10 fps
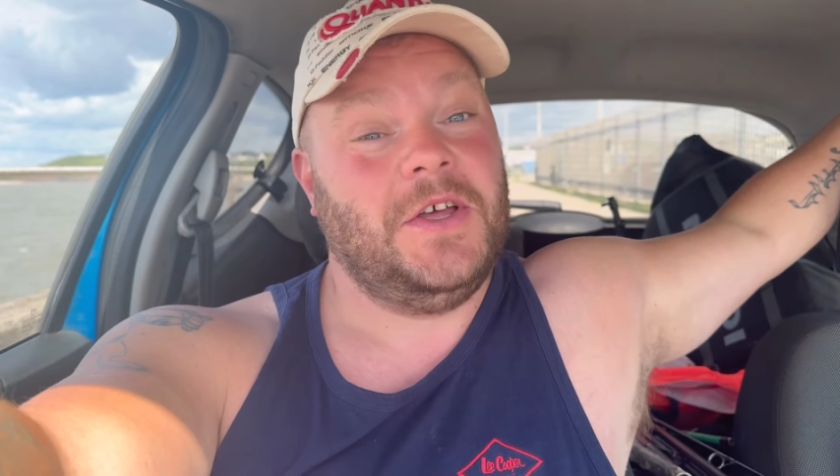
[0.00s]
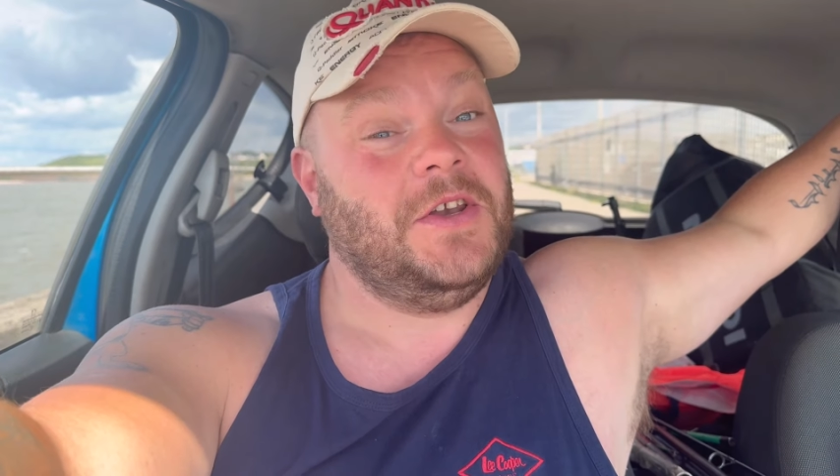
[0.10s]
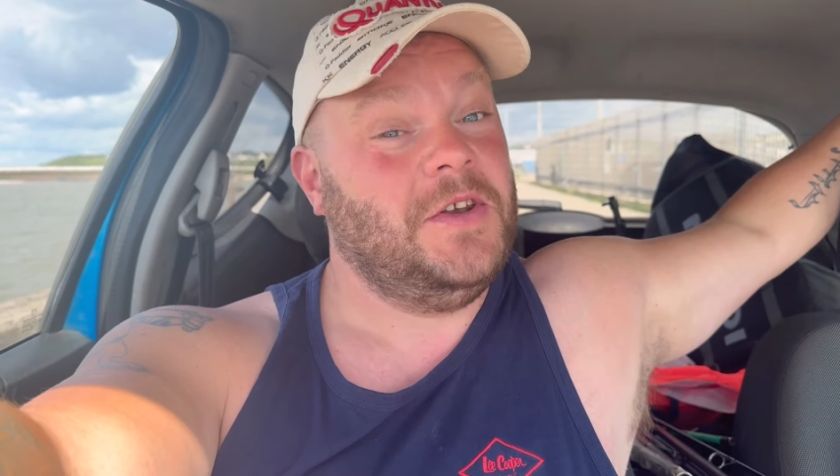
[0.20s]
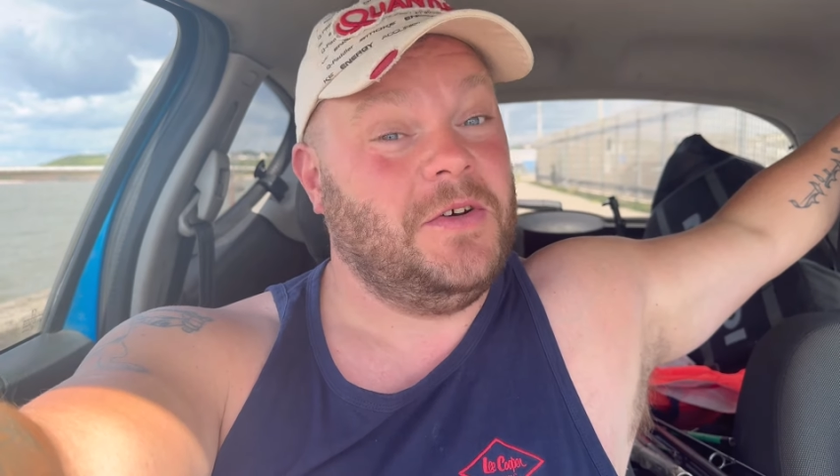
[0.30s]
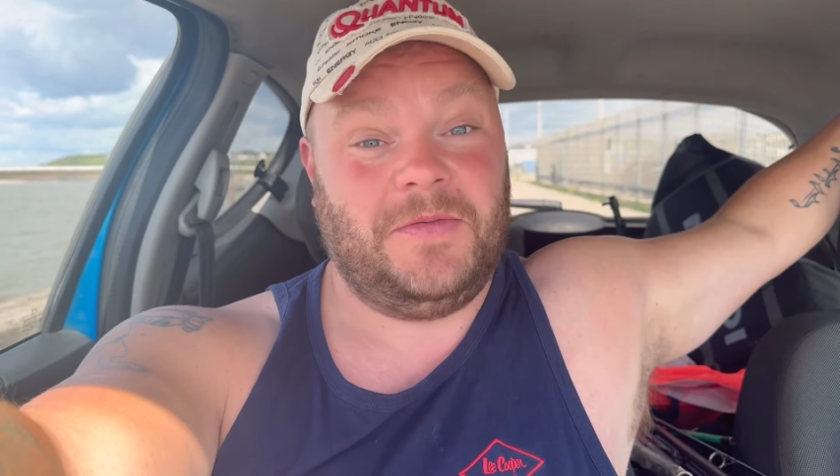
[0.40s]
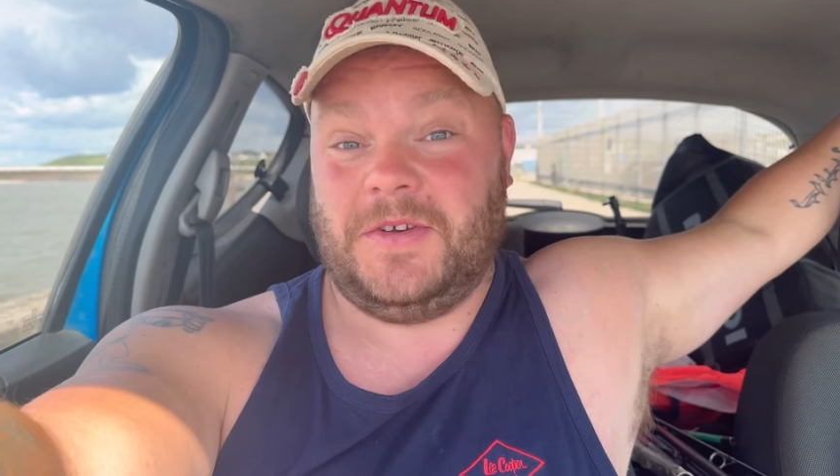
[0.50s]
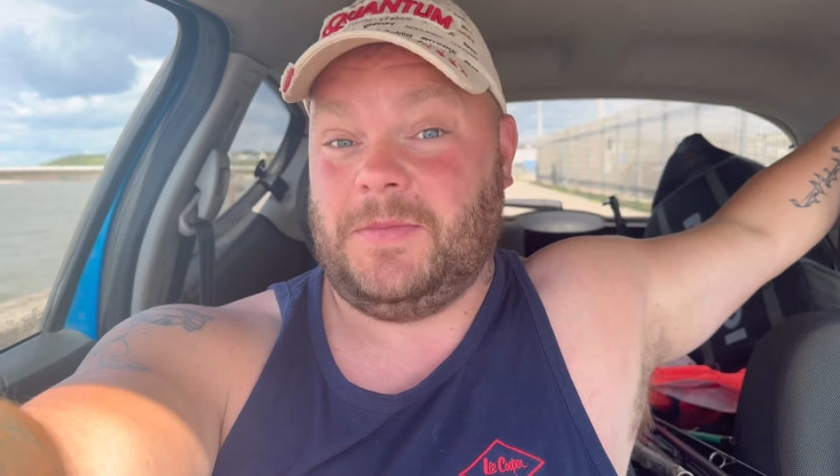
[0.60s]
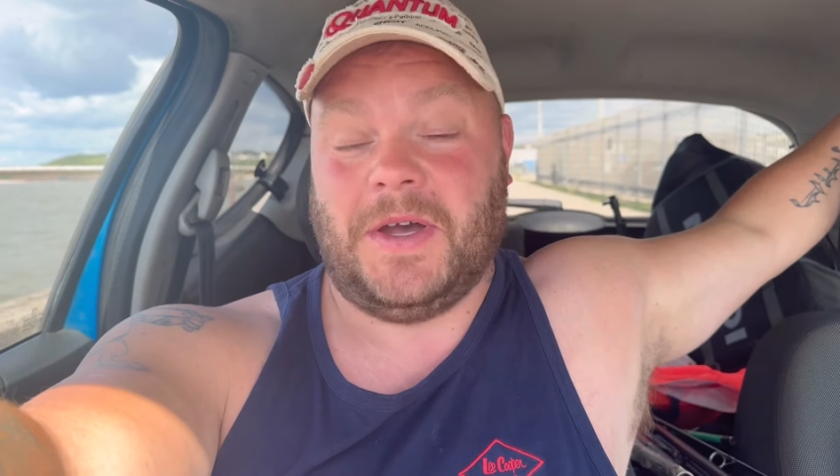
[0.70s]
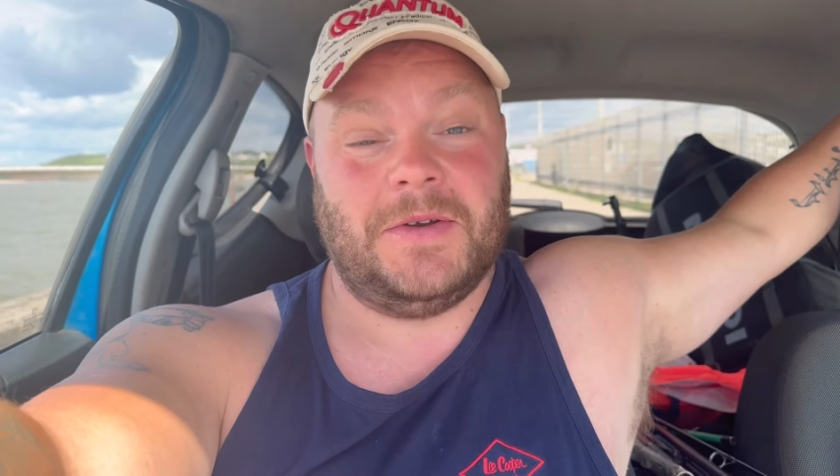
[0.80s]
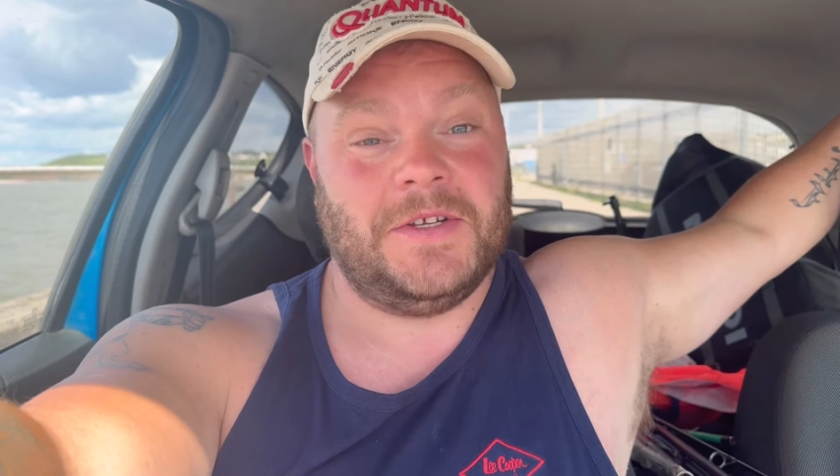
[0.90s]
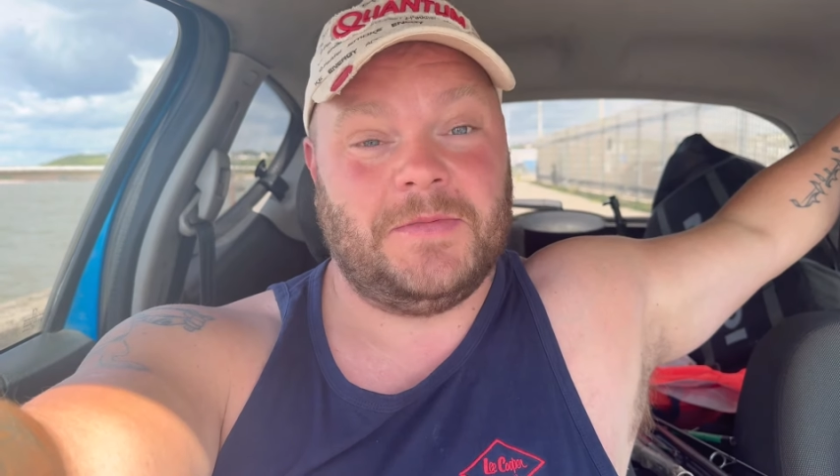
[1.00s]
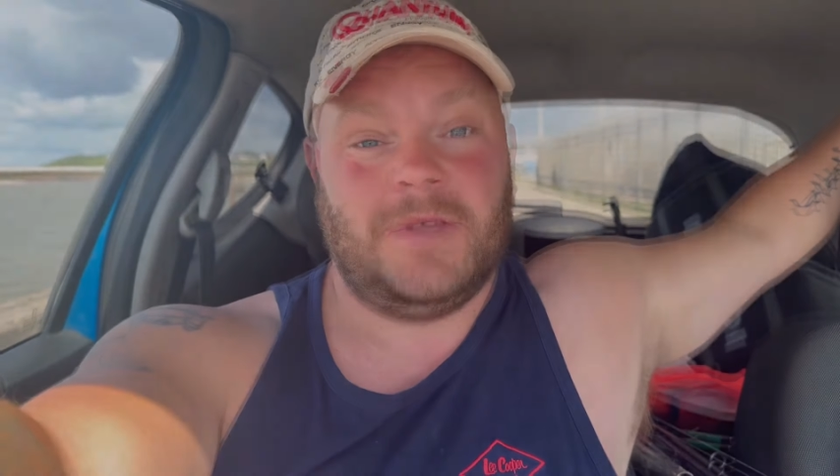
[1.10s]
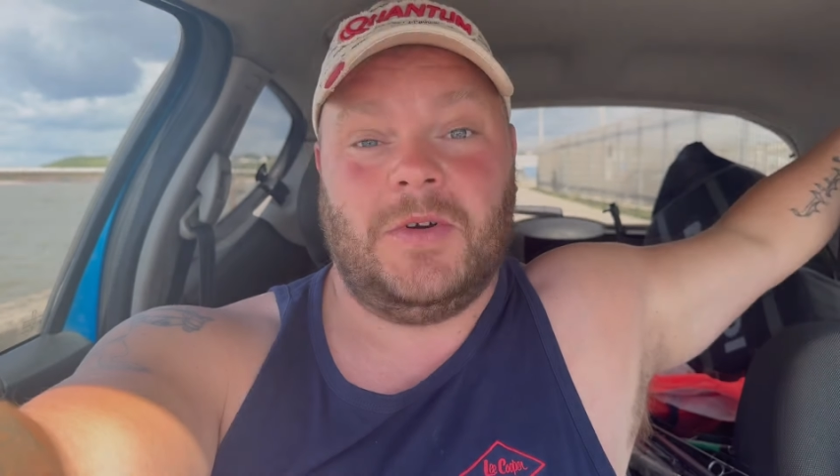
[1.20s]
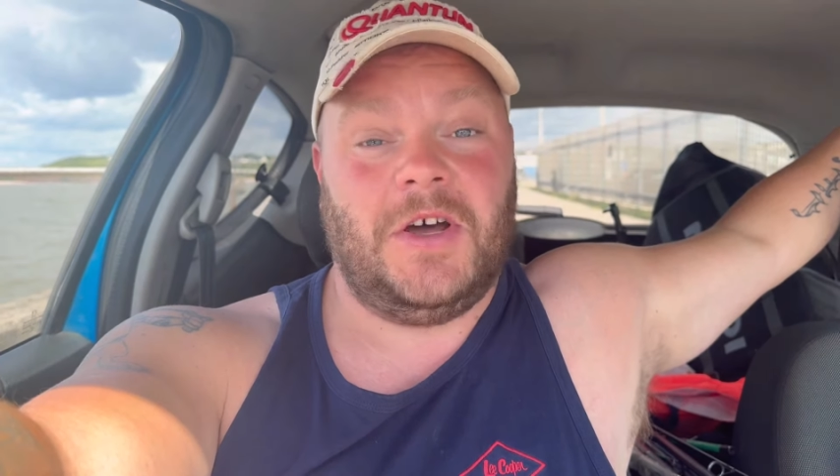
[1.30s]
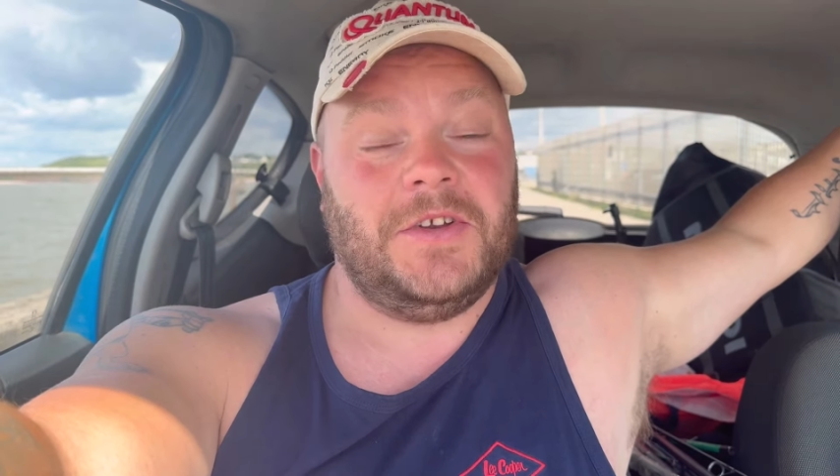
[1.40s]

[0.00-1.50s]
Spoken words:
nothing about this place. Well,